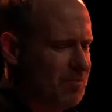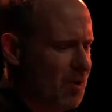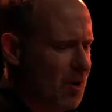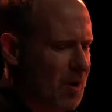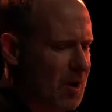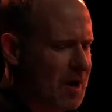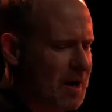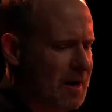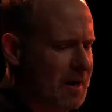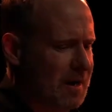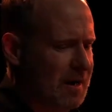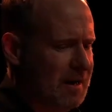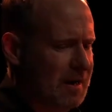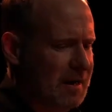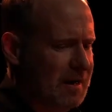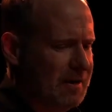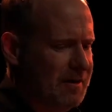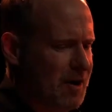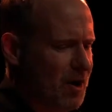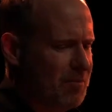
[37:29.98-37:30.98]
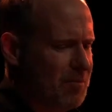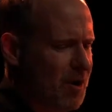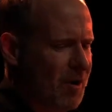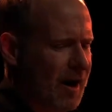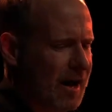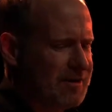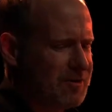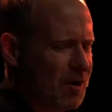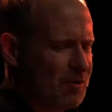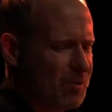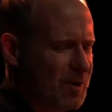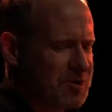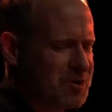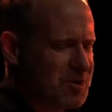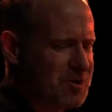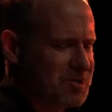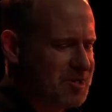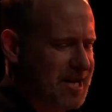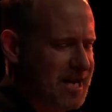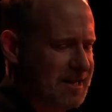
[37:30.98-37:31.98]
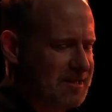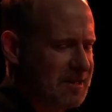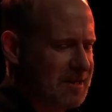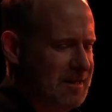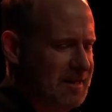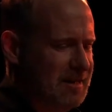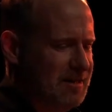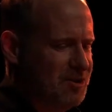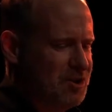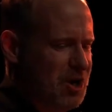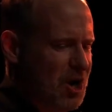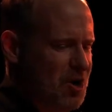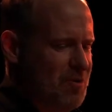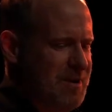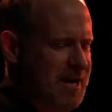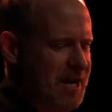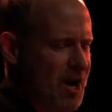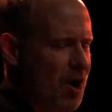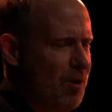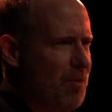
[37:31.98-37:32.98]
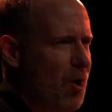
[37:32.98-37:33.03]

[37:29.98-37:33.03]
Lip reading: more. No more. I don't wish to see it. Show me no